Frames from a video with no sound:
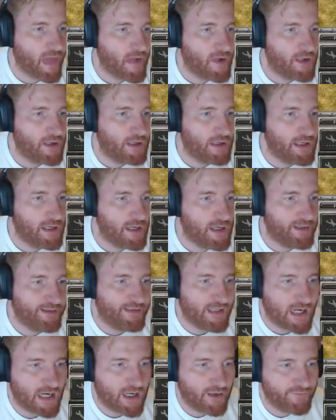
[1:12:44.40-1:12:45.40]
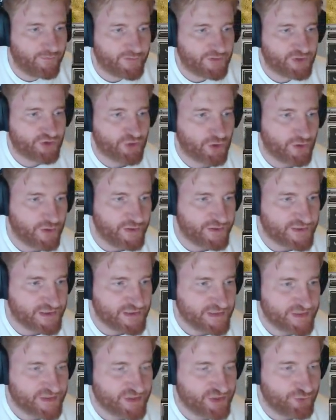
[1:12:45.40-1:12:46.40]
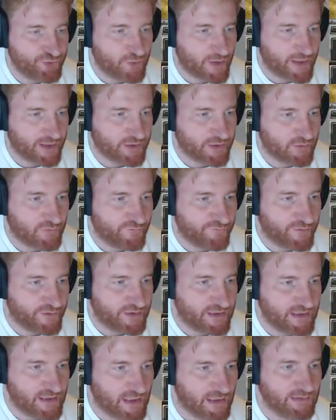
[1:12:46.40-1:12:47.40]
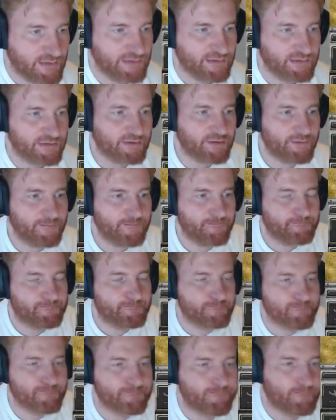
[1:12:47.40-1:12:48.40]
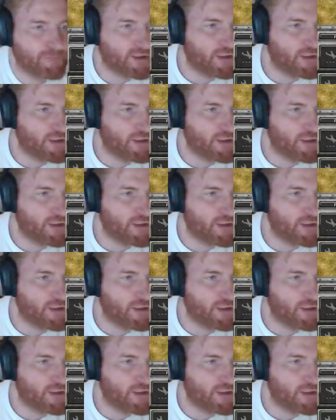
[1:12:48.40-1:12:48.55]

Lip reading: And now the choice is, do I go for the AA gun, or